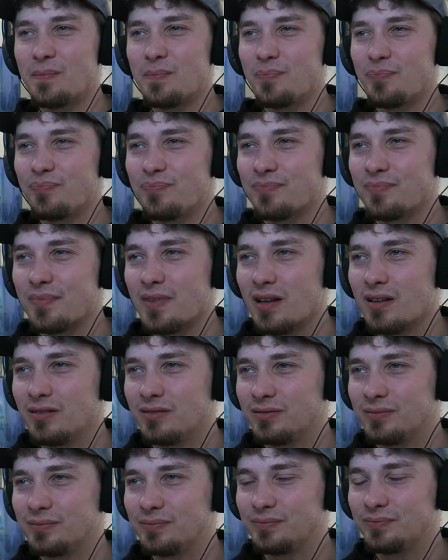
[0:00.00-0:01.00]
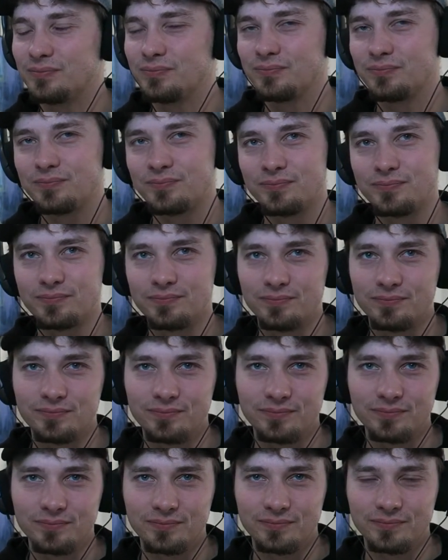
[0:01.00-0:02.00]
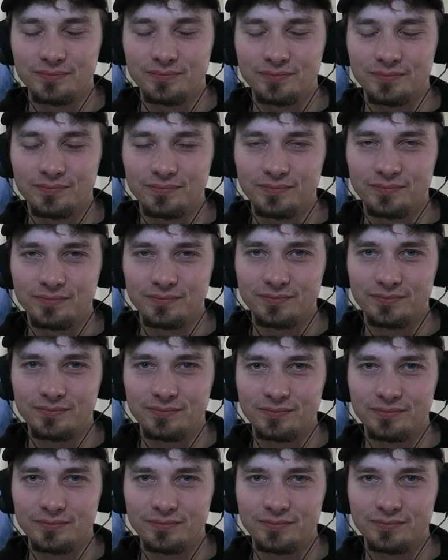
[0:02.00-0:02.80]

(silence)